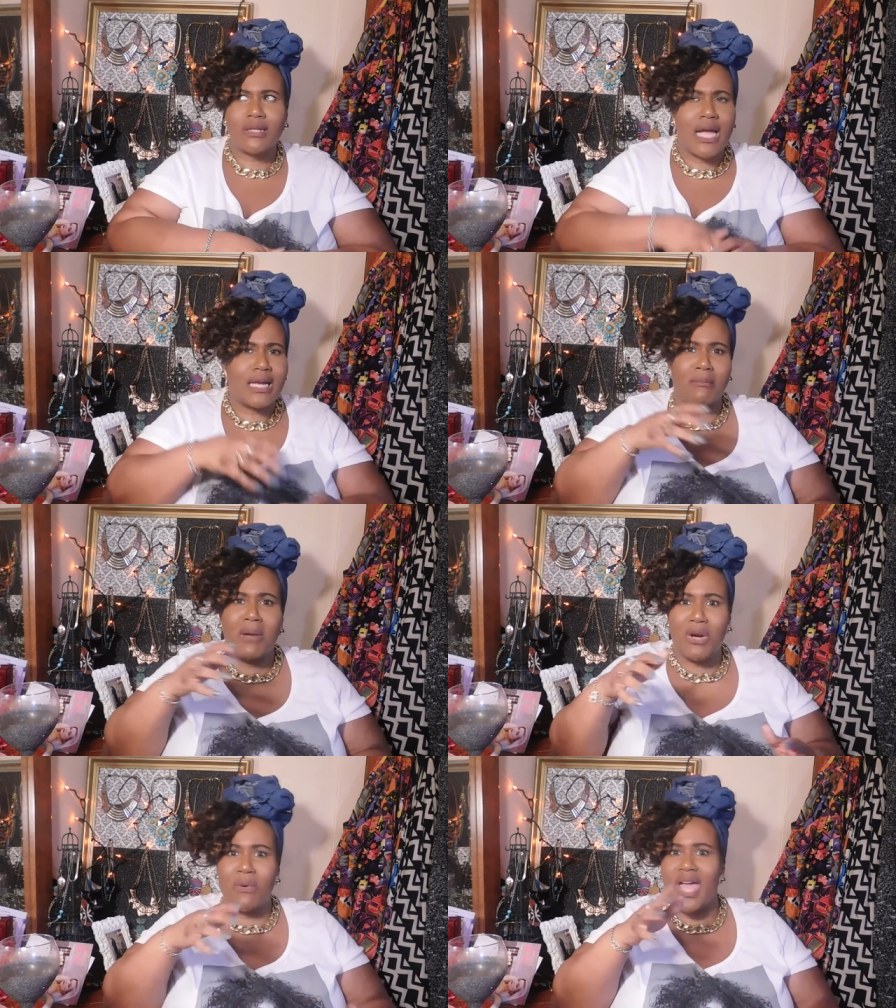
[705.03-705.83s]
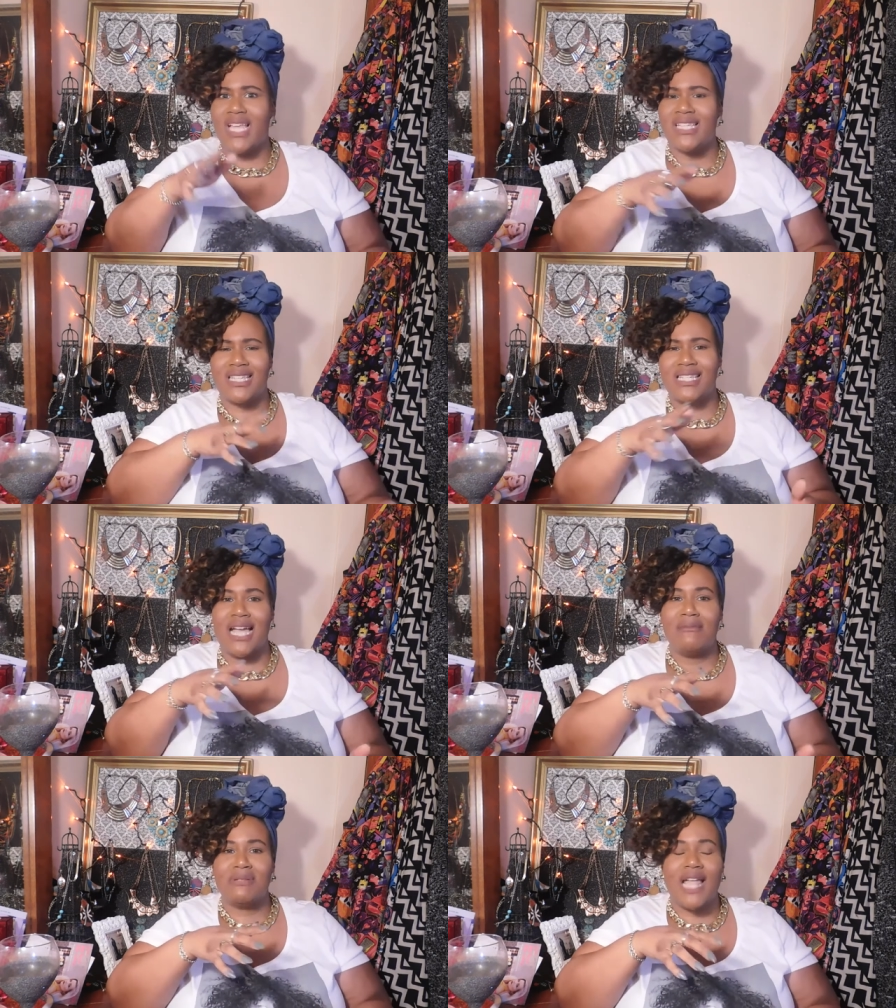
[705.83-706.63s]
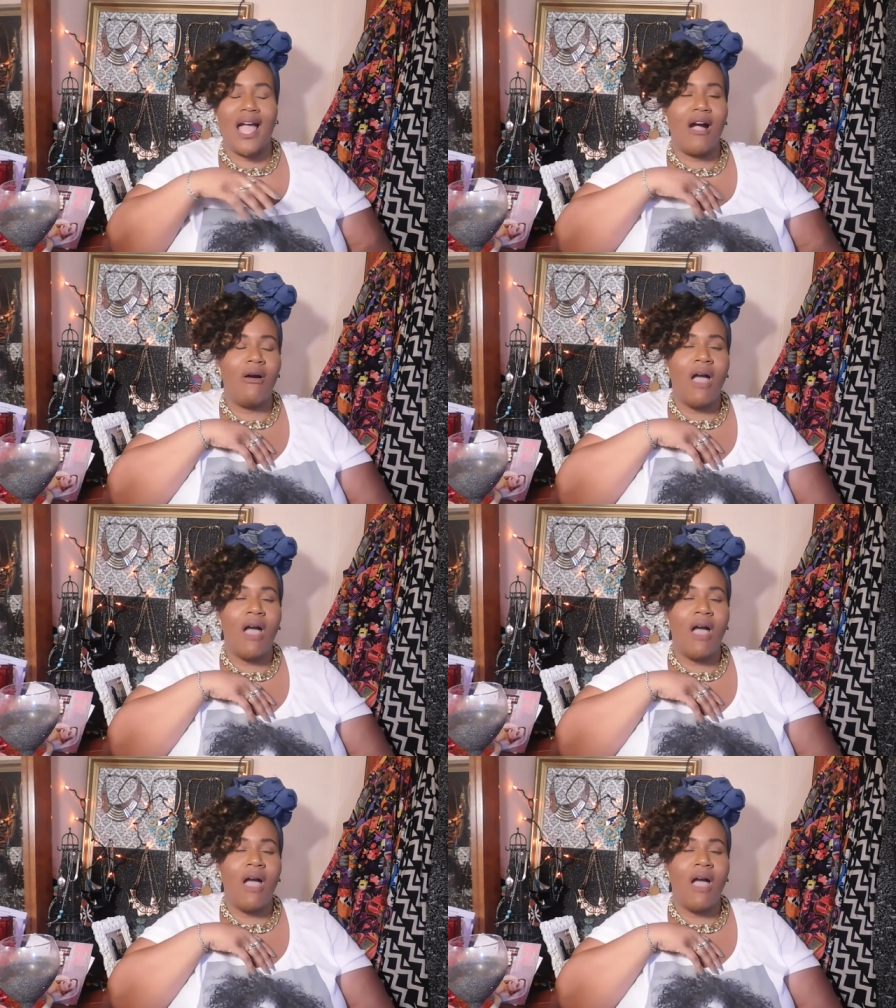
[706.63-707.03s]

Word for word: like model-esque type style.